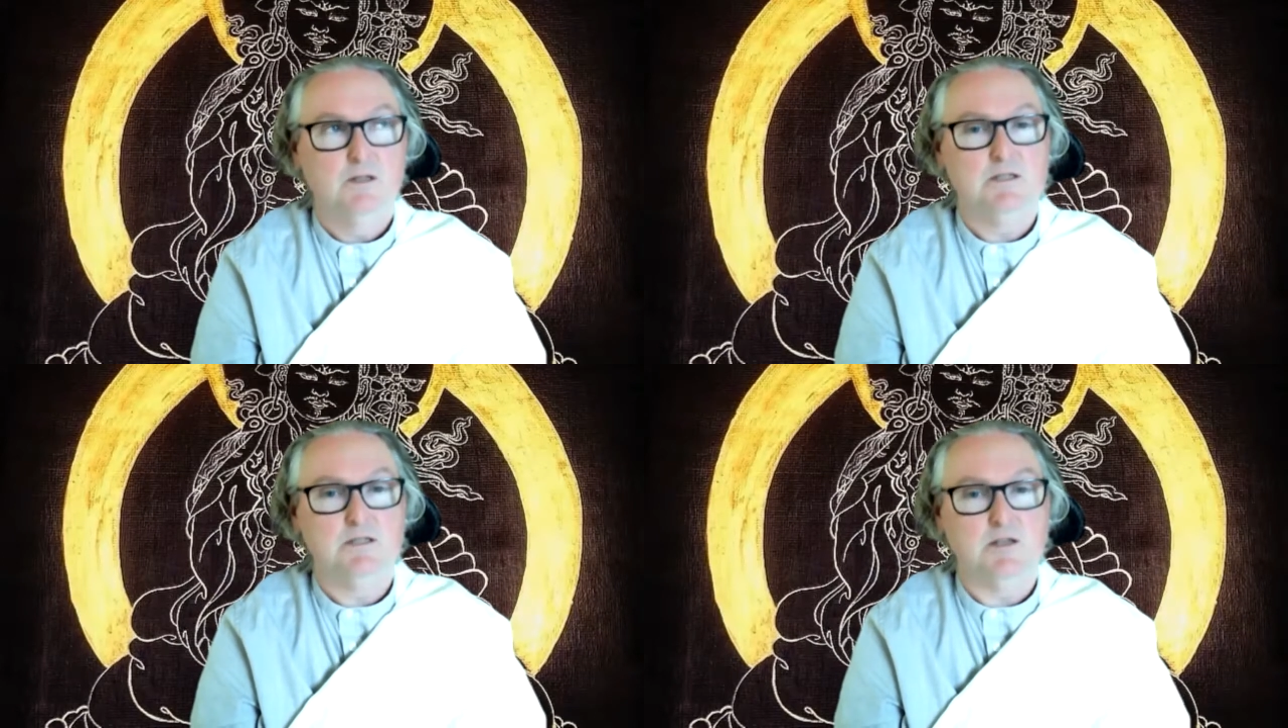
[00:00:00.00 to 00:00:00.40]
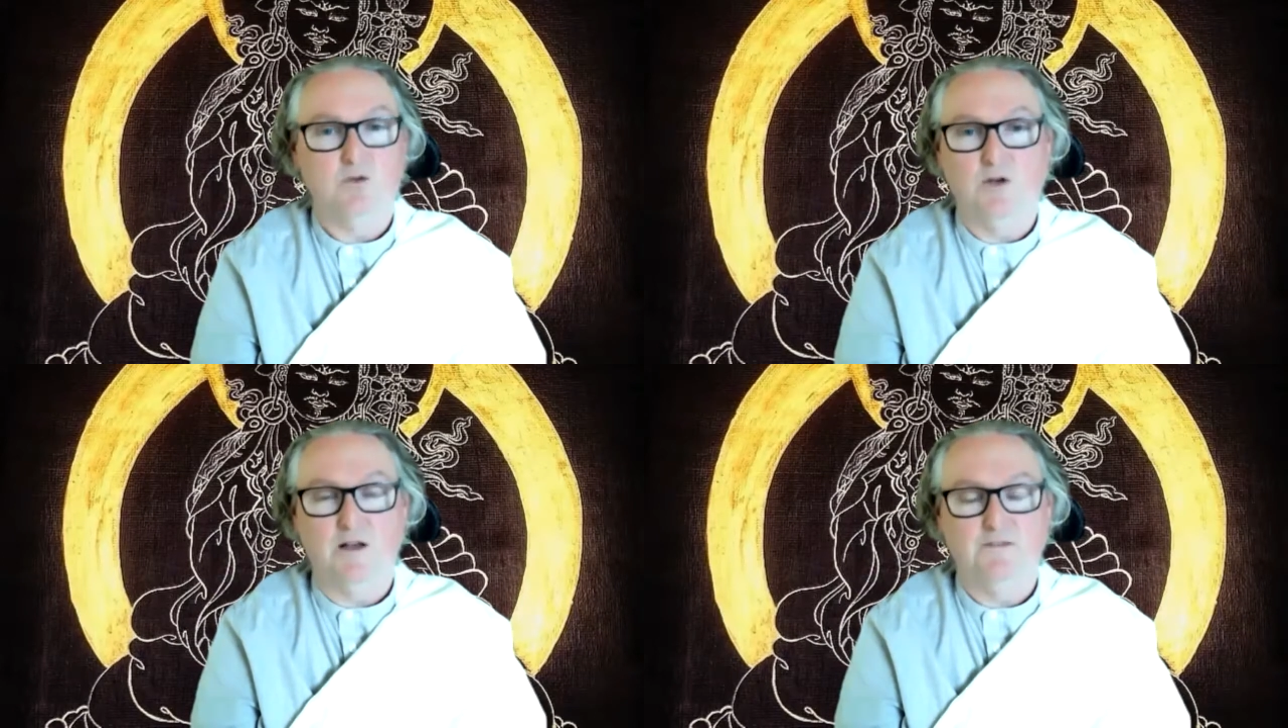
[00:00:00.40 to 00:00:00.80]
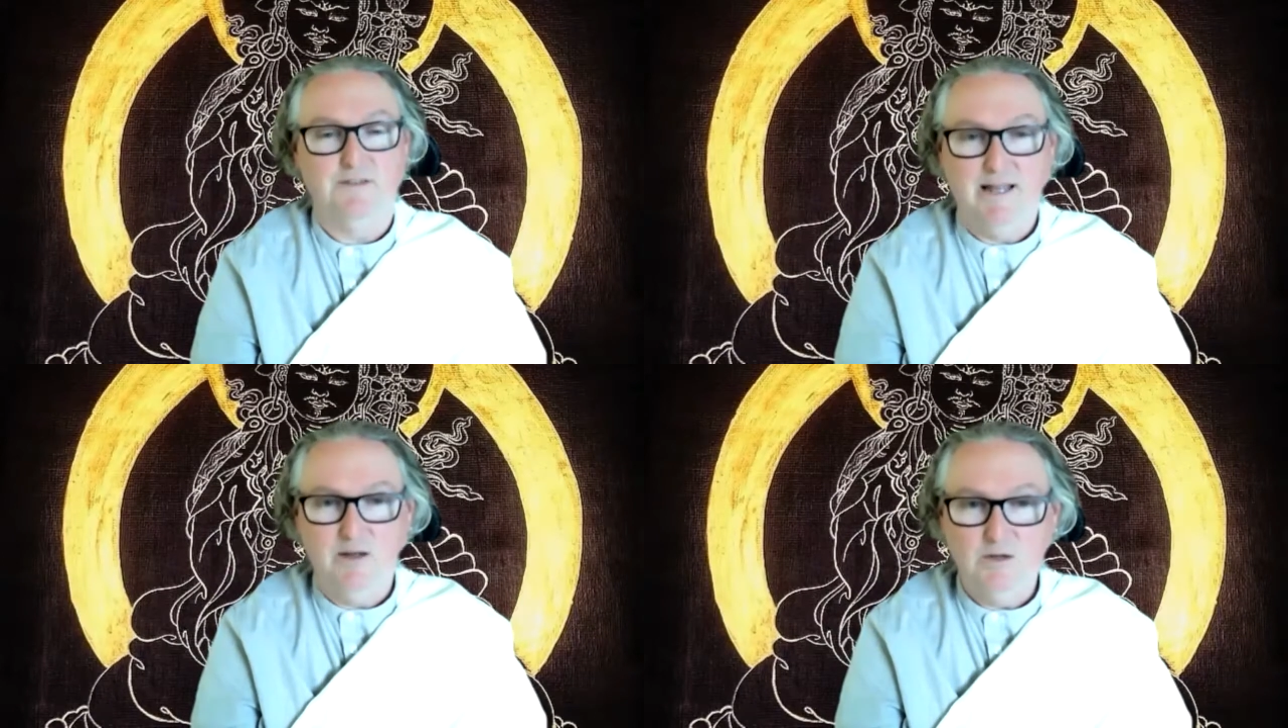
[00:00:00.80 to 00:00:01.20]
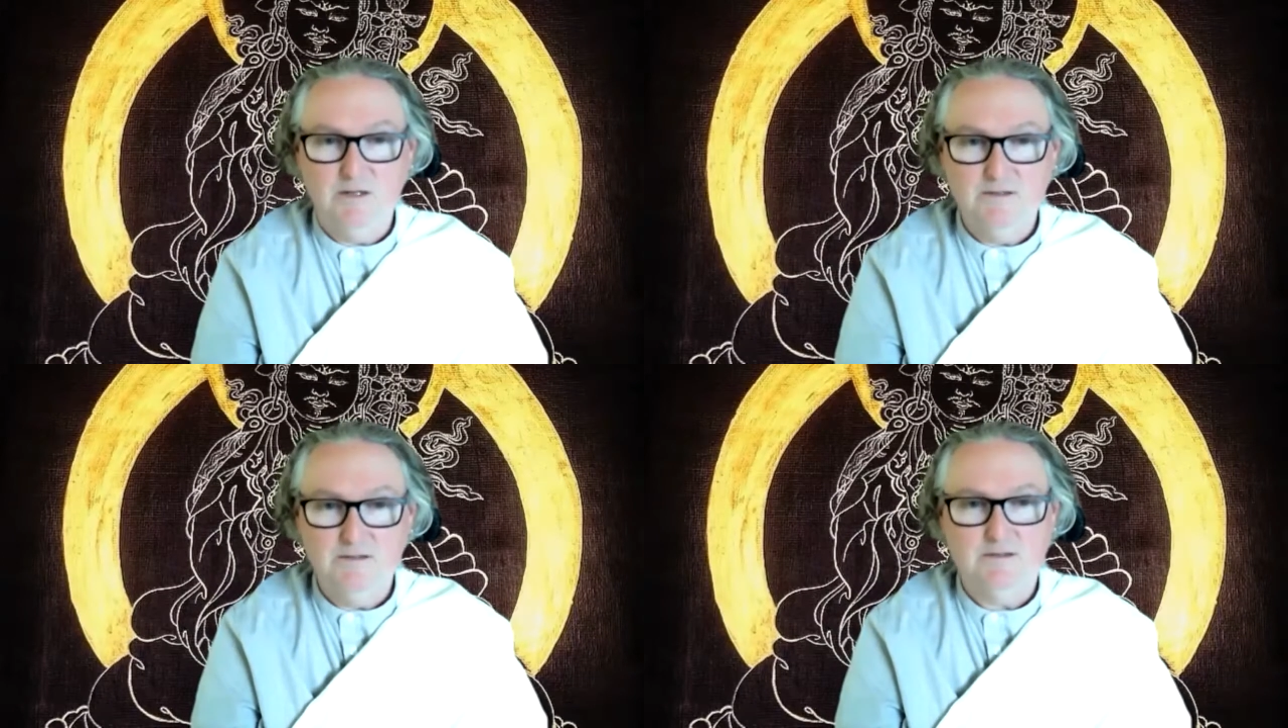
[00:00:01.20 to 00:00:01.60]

So a flower,